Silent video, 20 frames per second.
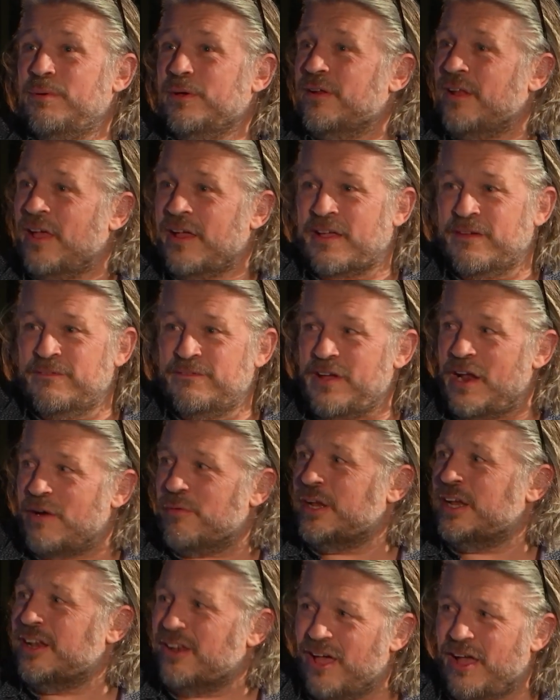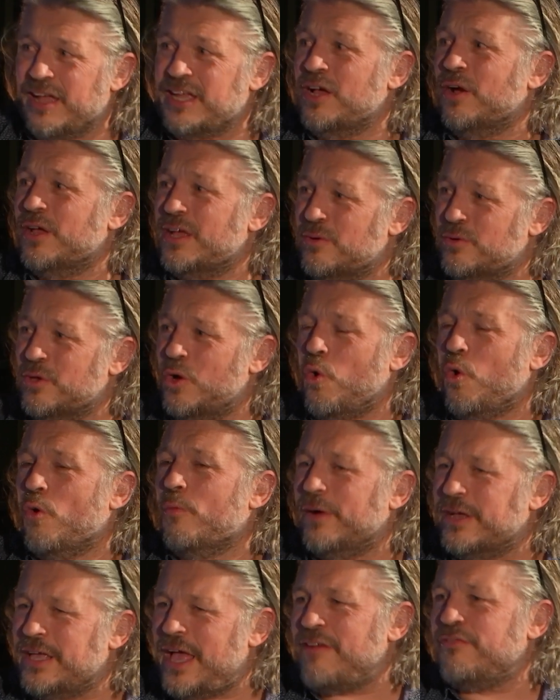but like a very light.
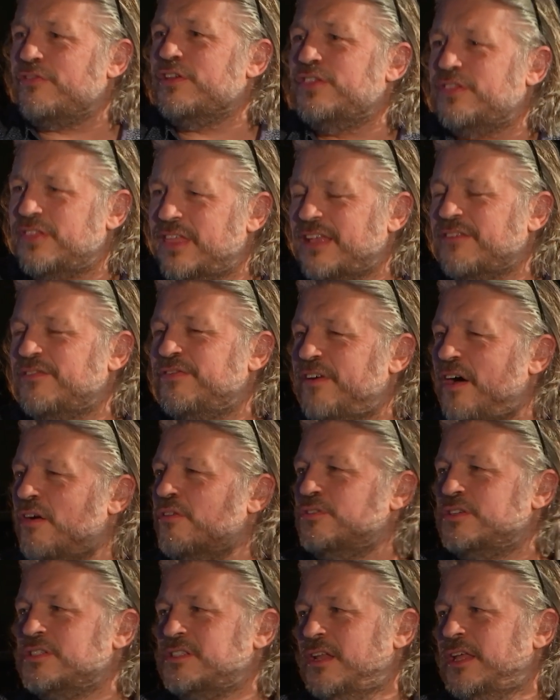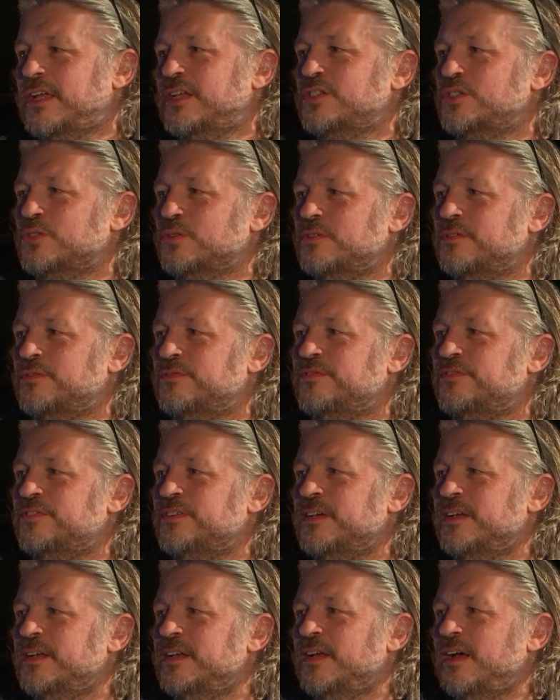Everything felt just like a sort of.
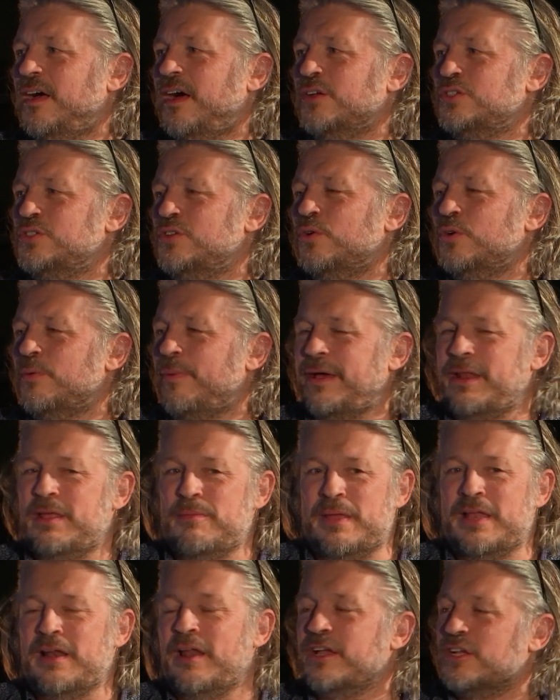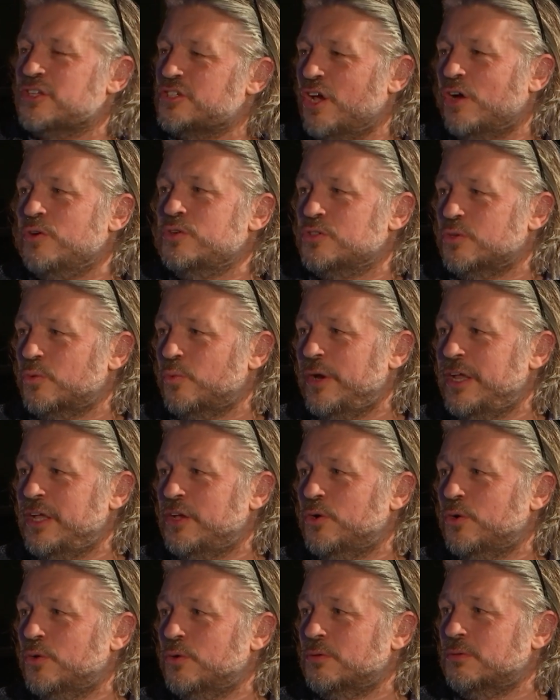I talk about it being like a Total
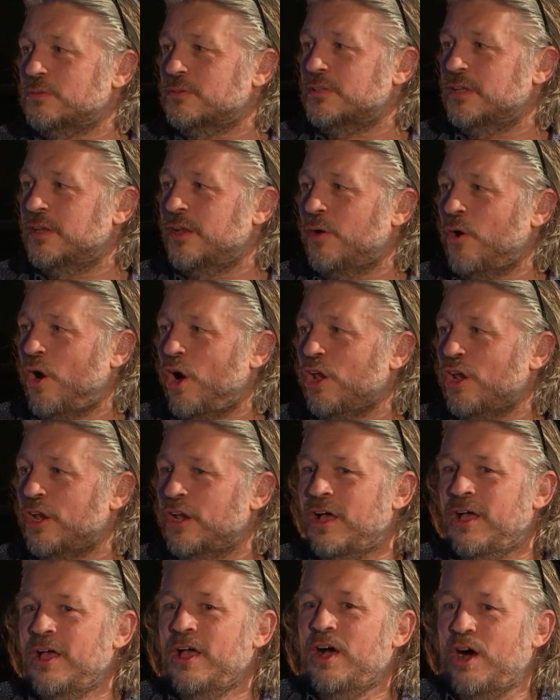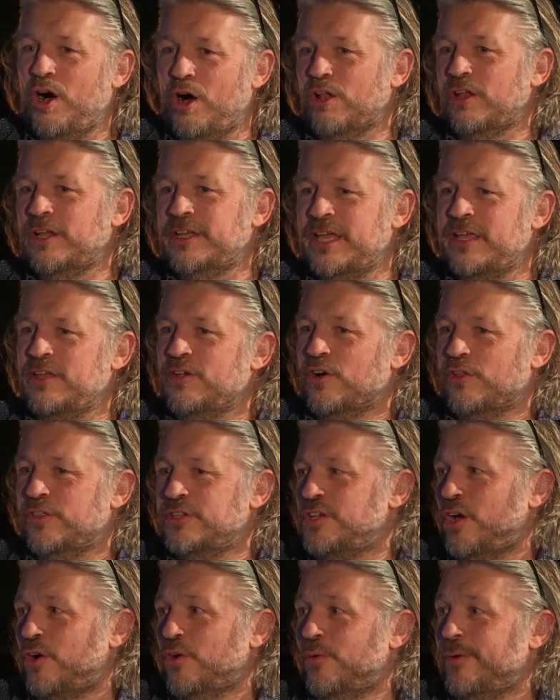Recall, you know, holiday. You've got the
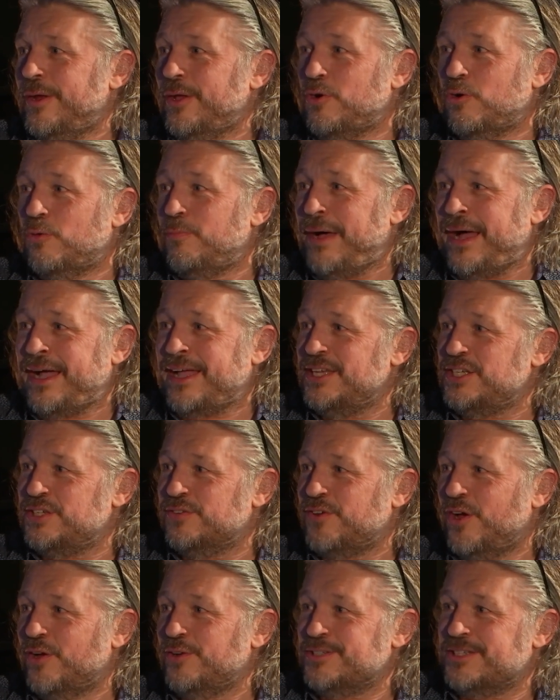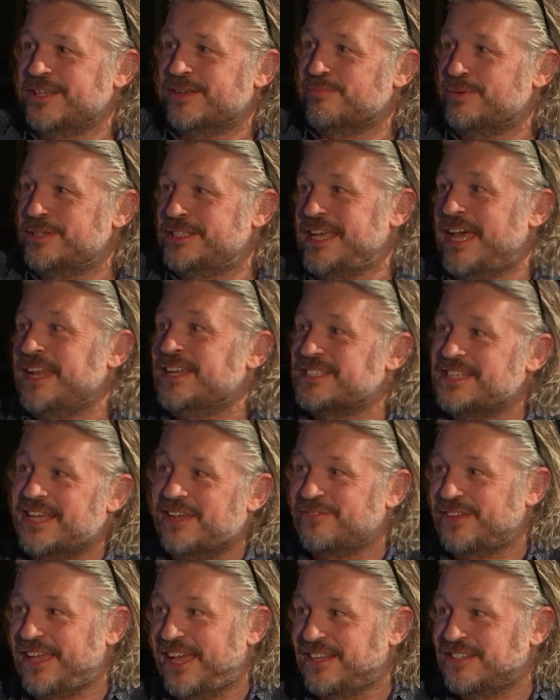Total Recall package of going to pretend to
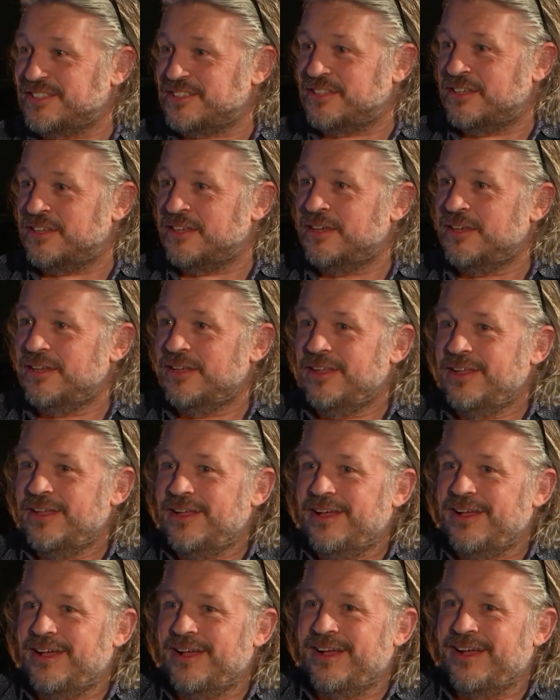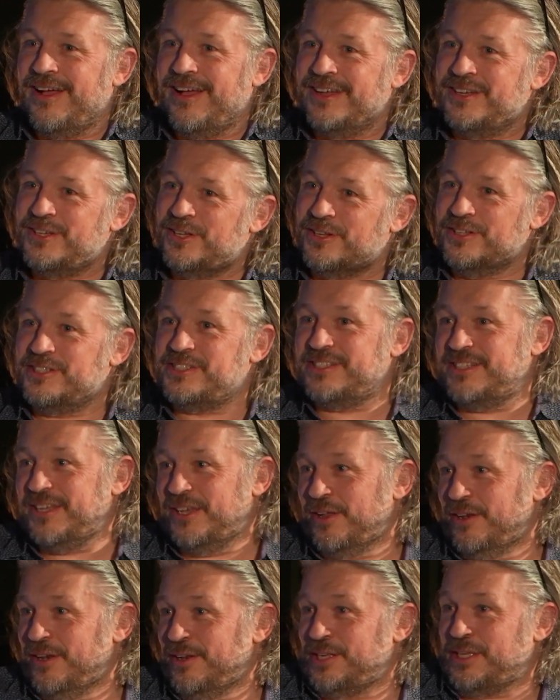have cancer, and you
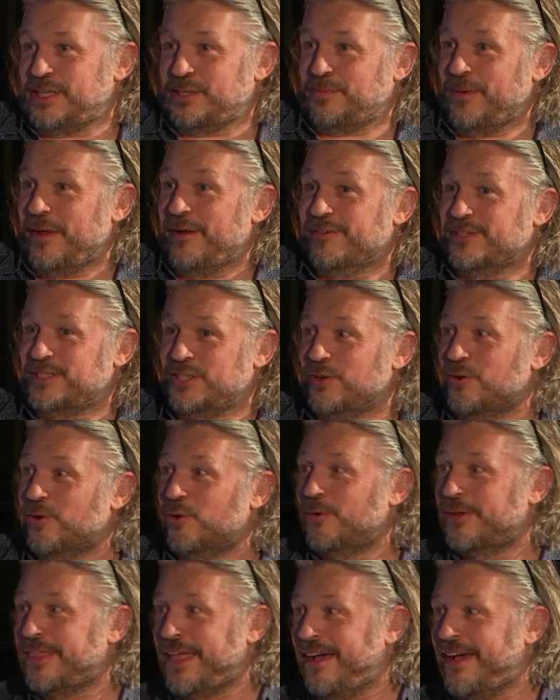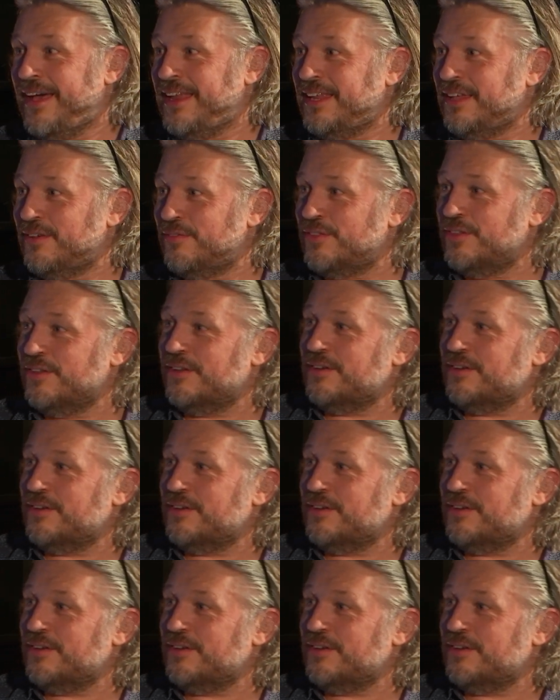can experience it all without any of